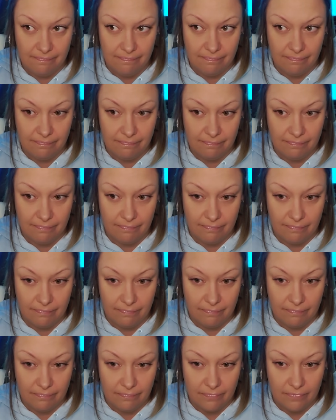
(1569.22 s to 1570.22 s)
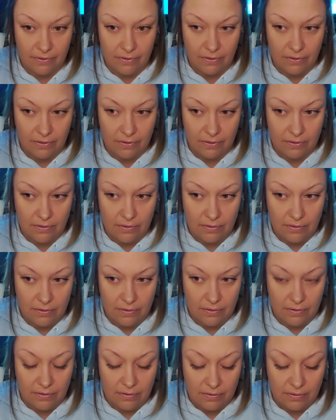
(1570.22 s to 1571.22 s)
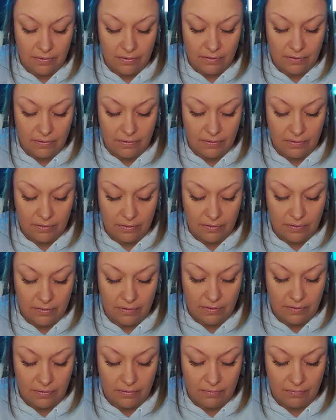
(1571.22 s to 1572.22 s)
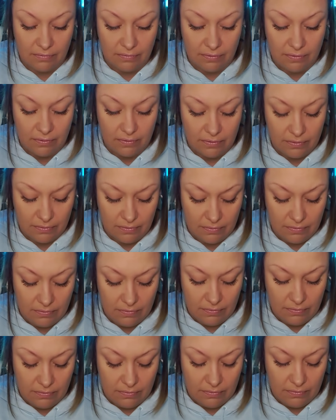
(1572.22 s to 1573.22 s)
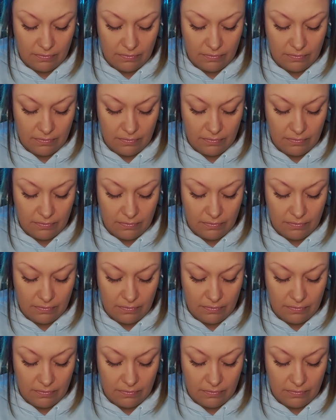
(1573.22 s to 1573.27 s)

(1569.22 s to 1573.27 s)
Nobody speaks.